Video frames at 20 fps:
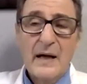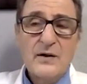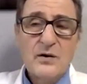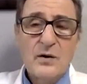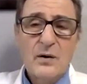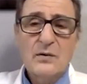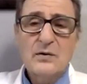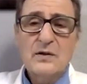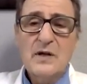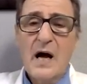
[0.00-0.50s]

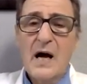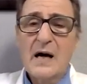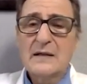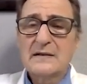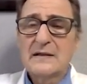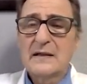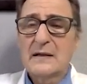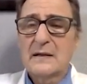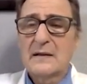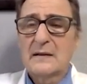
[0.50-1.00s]

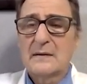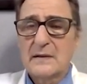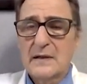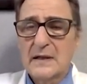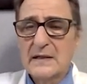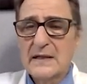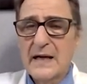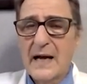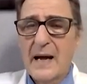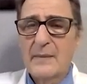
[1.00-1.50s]
Neurotoxic
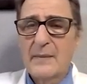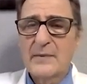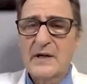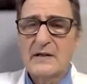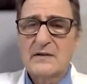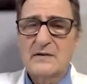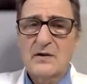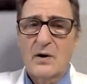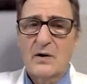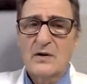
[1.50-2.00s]

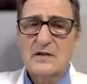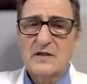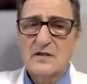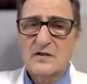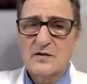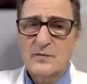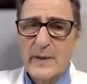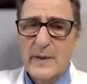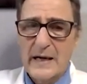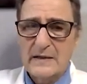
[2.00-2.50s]
contaminants are
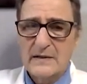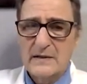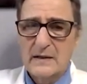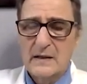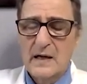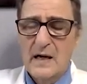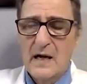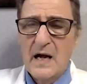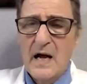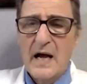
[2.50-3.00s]

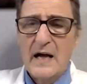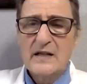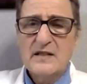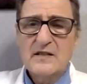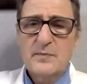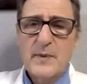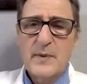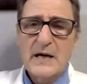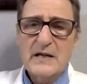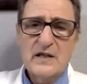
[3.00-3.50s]
suspected,
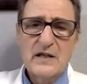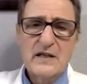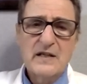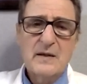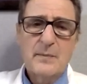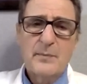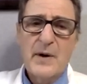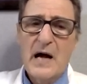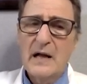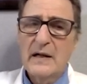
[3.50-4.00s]
especially
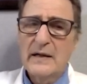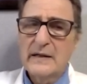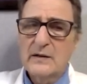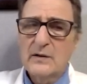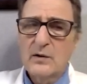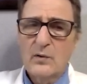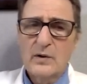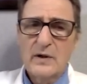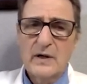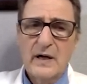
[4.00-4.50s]
the
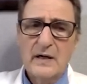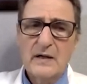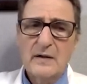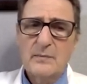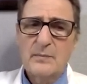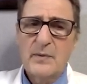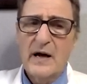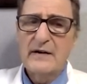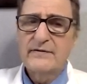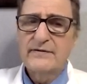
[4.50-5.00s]

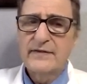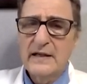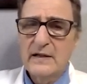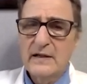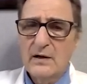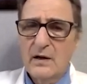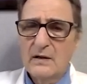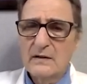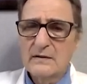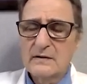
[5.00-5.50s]
polychlorinated
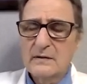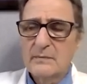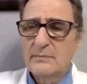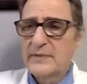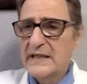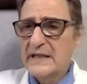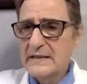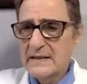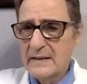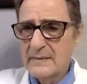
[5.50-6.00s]
biphenyls,
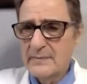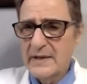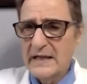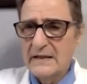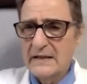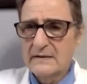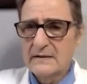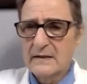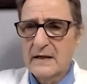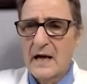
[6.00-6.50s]

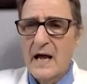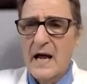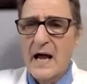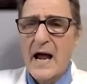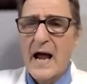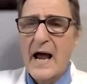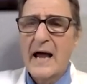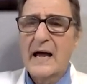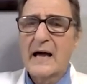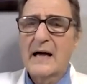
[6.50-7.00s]
PCBs,
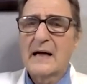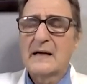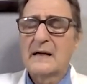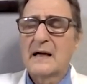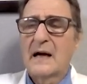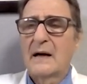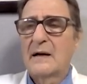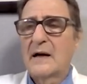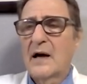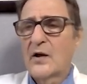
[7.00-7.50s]

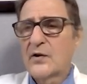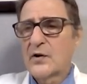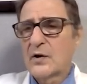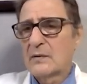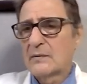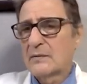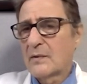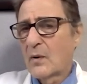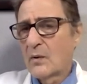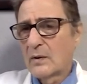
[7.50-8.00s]
and
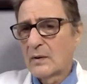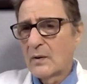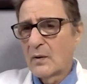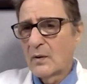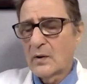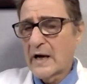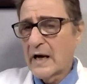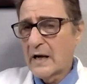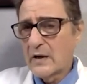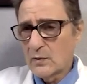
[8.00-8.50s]
other
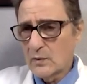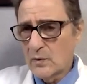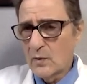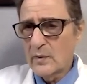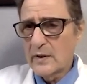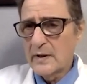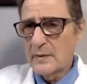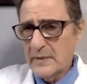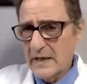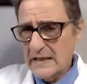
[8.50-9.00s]

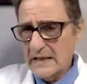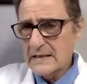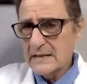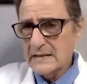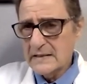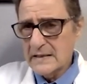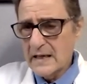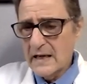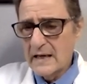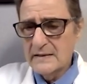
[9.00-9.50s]
organochlorine
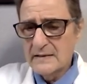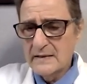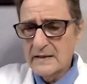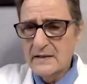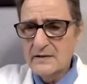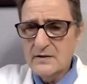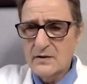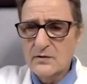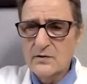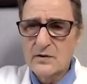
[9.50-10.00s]
pesticides.
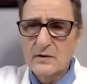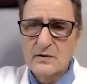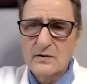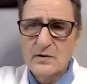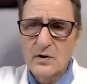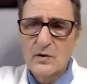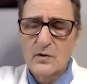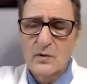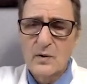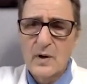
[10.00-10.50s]
These are
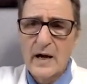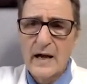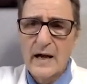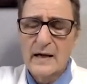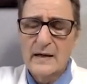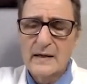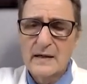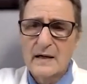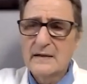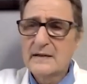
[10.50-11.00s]
two.
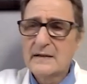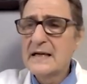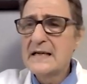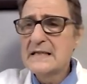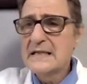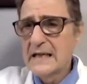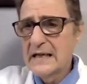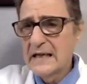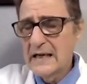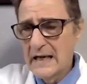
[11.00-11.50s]
And uh,
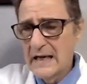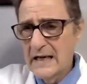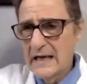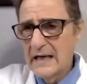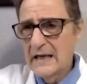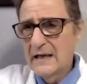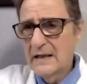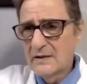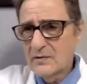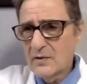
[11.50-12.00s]

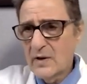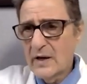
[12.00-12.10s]
TCE,